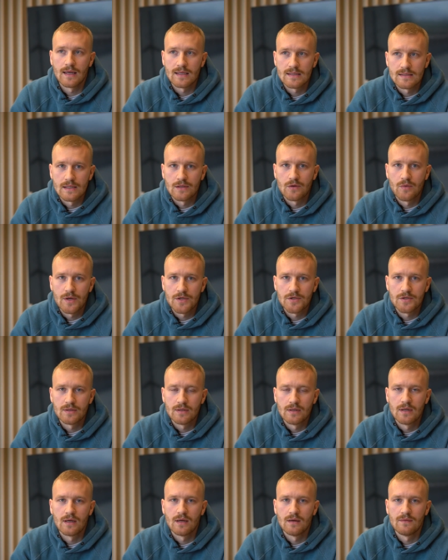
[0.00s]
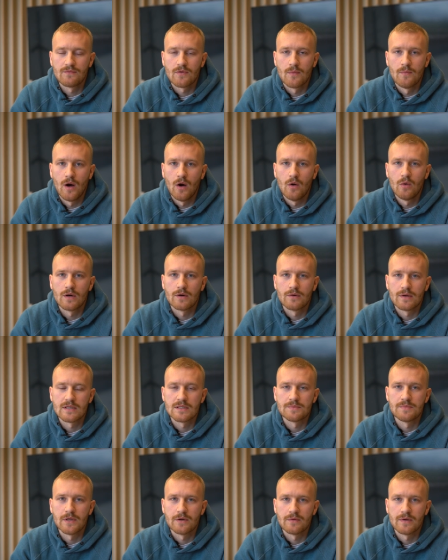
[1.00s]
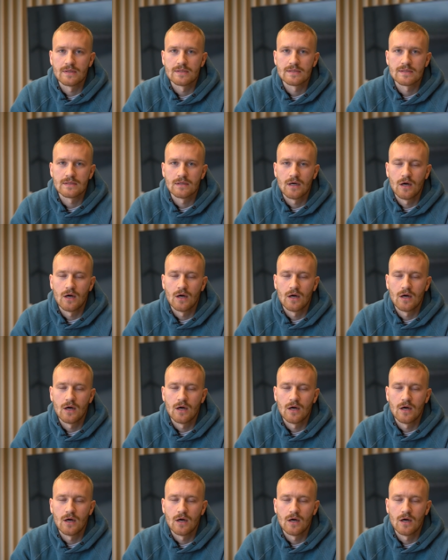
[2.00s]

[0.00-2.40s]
Excellent question. Uh, from our experience,